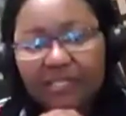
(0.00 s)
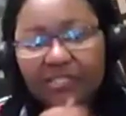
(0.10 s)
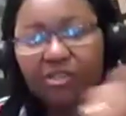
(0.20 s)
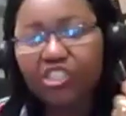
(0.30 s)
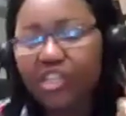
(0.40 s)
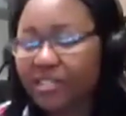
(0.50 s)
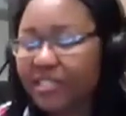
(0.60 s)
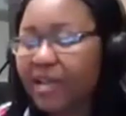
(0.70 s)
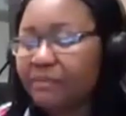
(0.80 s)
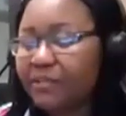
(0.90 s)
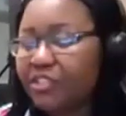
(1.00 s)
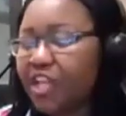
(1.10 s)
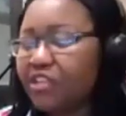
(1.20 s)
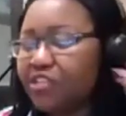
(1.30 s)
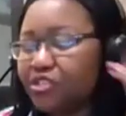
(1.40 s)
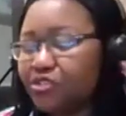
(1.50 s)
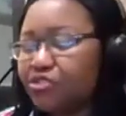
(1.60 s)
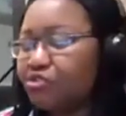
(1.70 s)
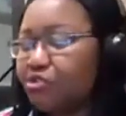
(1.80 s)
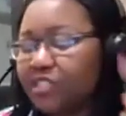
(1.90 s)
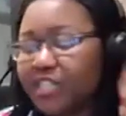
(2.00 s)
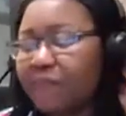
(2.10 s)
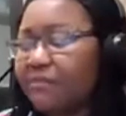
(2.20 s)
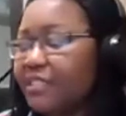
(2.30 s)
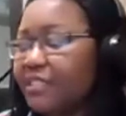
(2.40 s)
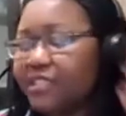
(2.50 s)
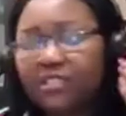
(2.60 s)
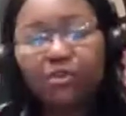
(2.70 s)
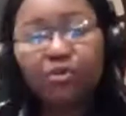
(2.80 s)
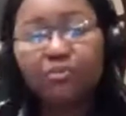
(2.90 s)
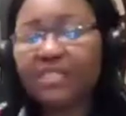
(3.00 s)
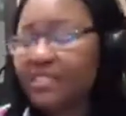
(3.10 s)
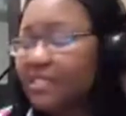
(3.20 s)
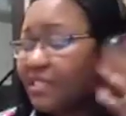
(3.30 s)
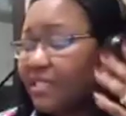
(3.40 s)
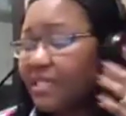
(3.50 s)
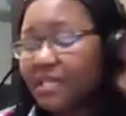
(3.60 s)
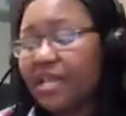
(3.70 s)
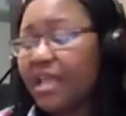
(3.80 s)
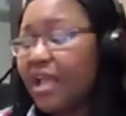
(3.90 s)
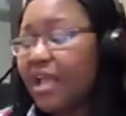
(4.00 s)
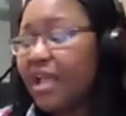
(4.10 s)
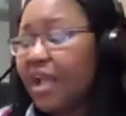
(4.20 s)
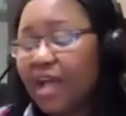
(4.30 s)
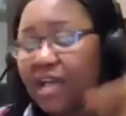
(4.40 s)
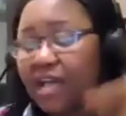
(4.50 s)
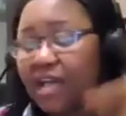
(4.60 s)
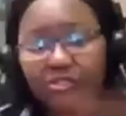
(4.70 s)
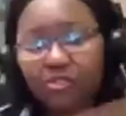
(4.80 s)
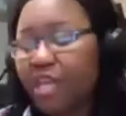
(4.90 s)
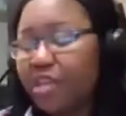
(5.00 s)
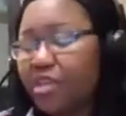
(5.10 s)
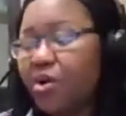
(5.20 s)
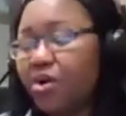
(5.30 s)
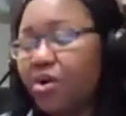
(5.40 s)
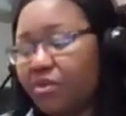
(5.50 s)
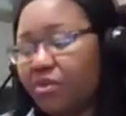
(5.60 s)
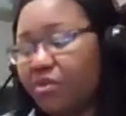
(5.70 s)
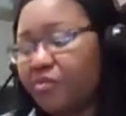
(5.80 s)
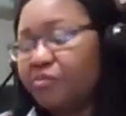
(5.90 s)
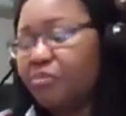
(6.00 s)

such as hypertension, stroke, diabetes, obesity, and so many other.